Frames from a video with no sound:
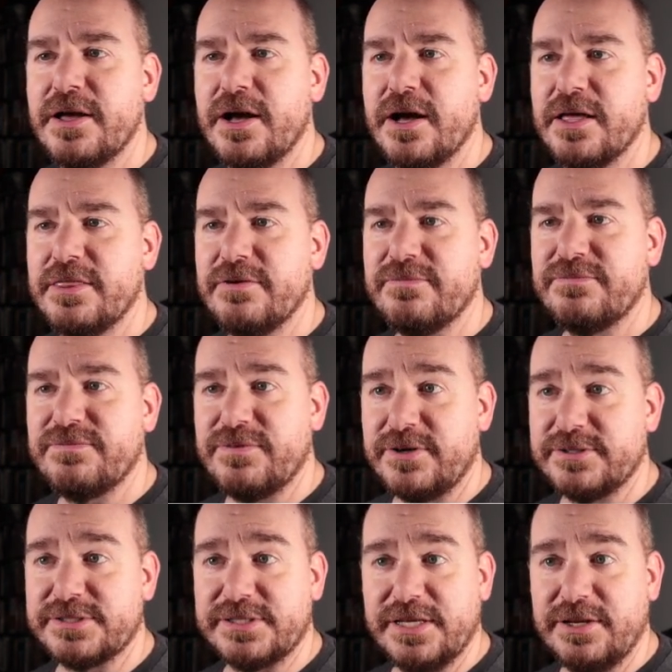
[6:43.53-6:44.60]
Uh, the
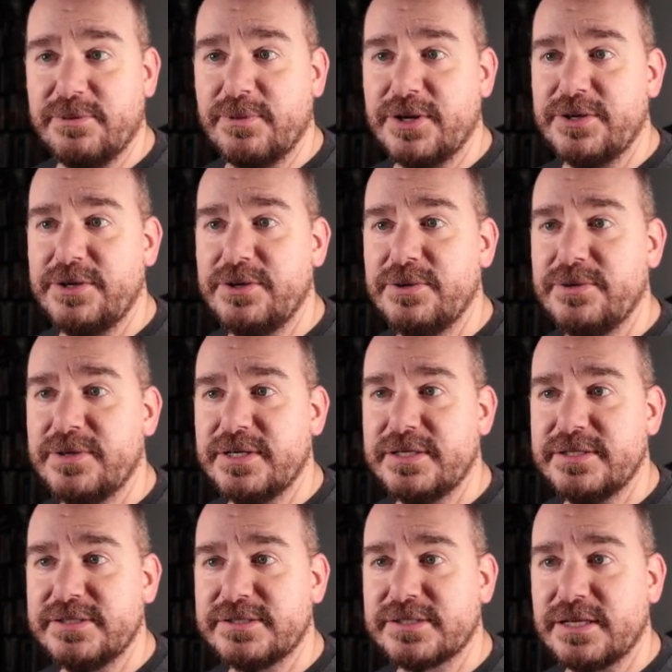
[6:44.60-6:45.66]
first thing you want to do
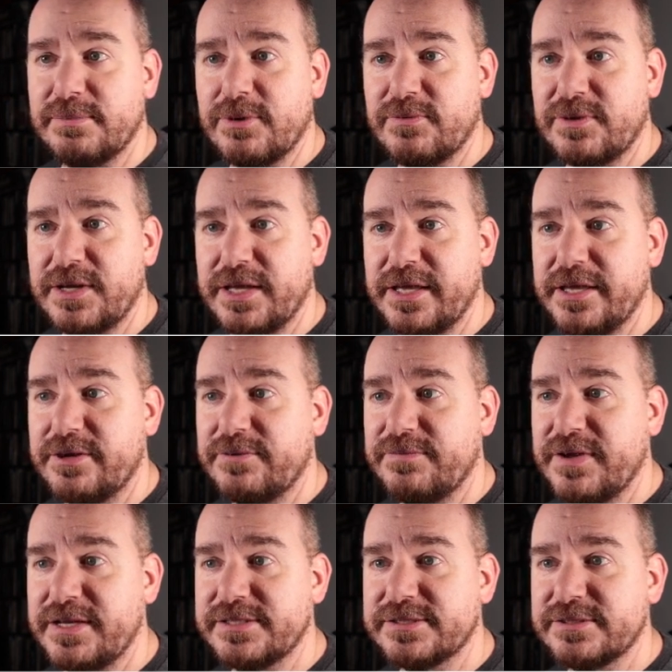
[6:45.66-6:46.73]
is come over to
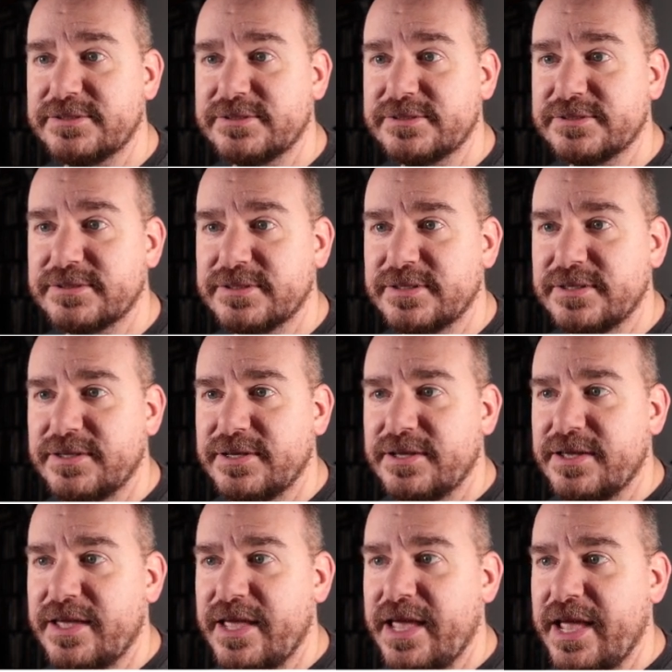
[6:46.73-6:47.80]
interfaces
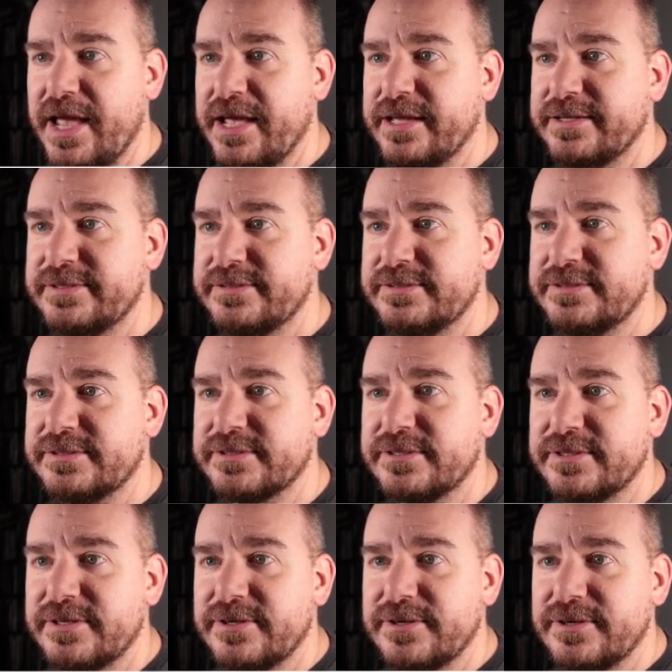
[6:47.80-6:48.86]
and
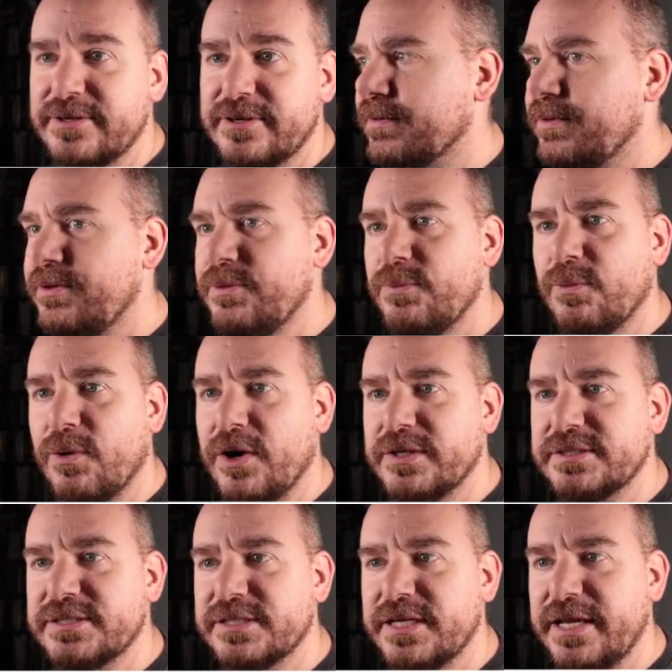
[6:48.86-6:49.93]
you
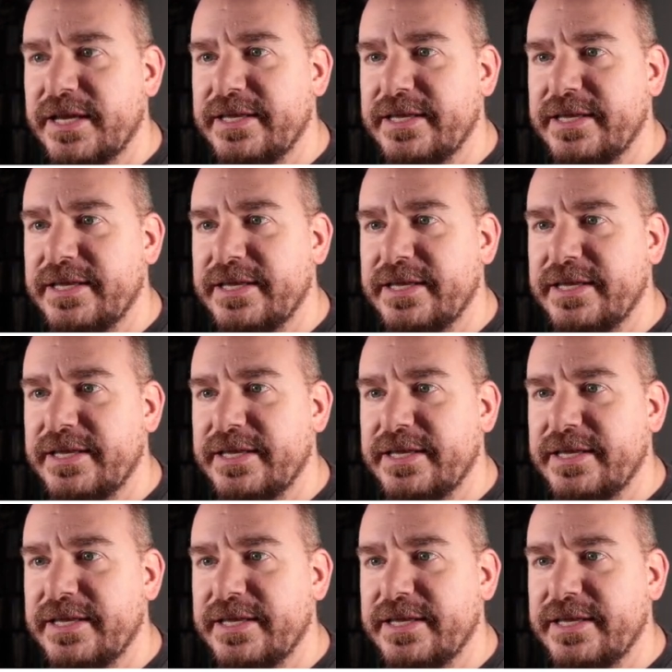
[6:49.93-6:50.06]
want to